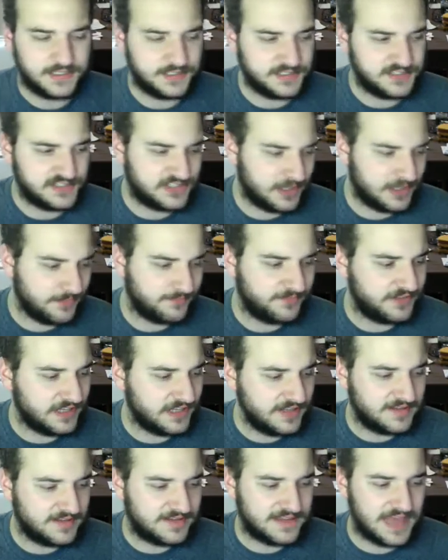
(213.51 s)

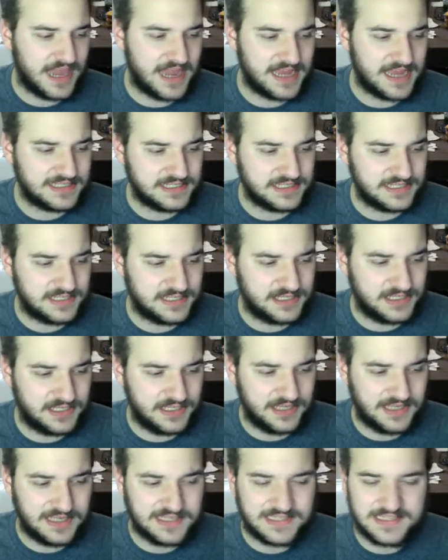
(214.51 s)
Something that
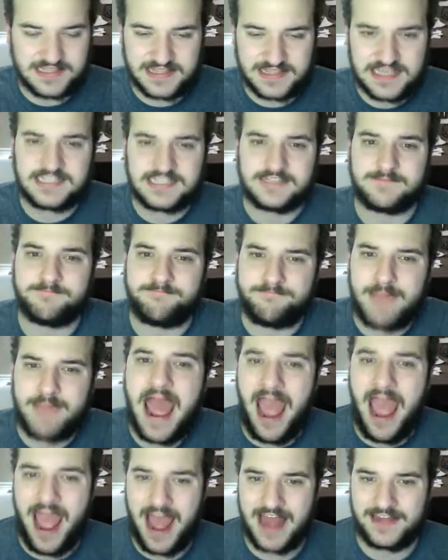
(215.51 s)
is this
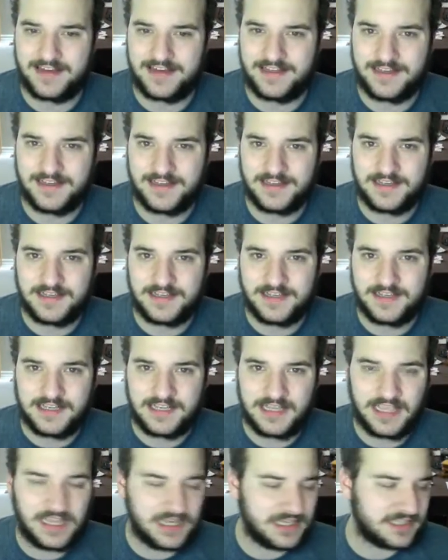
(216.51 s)
bad.
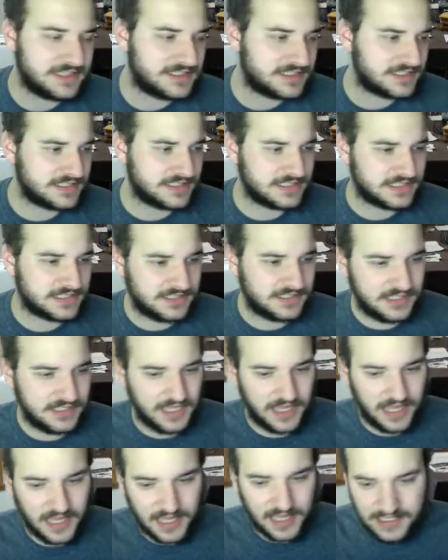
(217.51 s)
It's
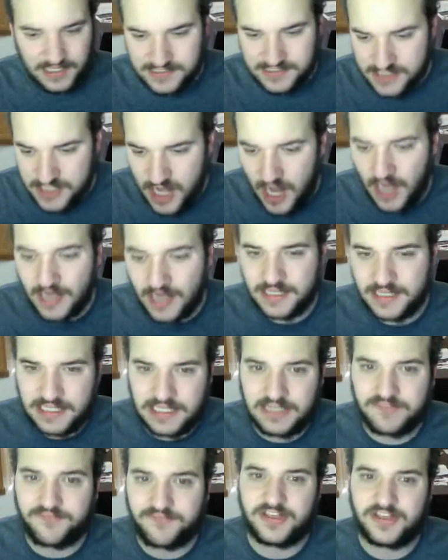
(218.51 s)
not
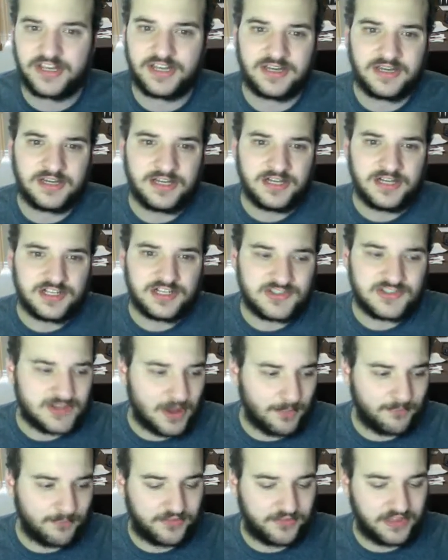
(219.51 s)
even
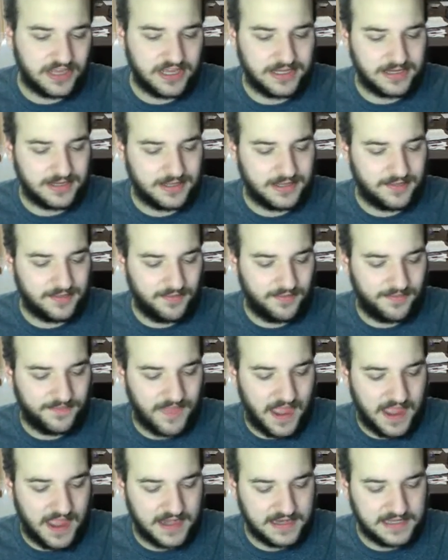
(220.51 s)
something
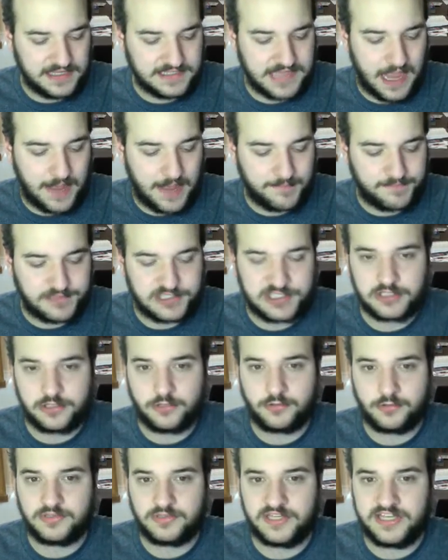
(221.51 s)
that is
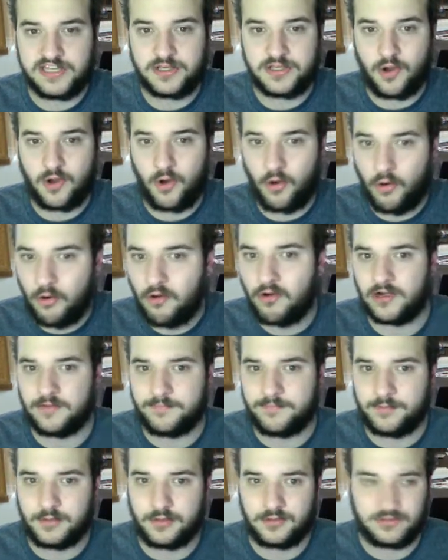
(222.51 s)
absolutely
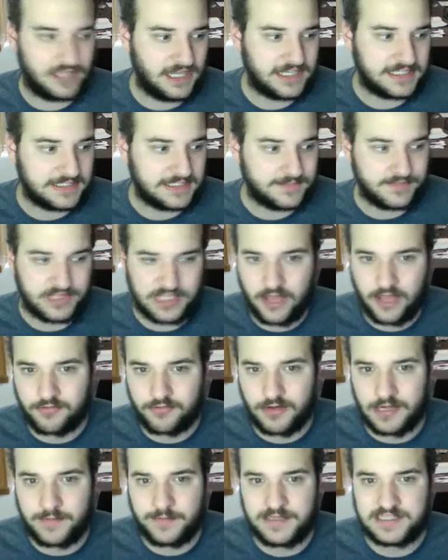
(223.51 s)
horrible like some of the
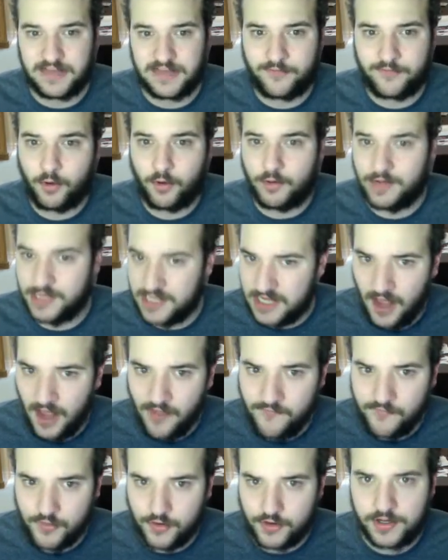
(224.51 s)
other animes I've already
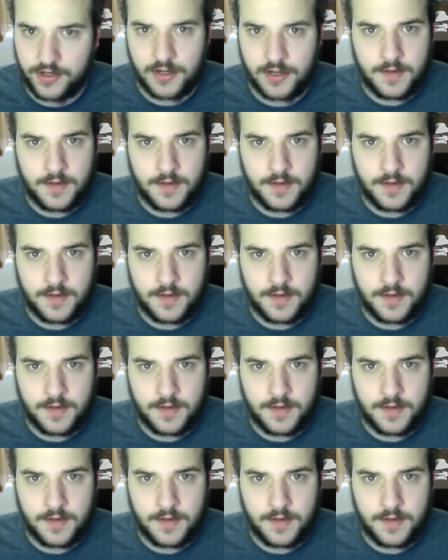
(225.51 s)
covered,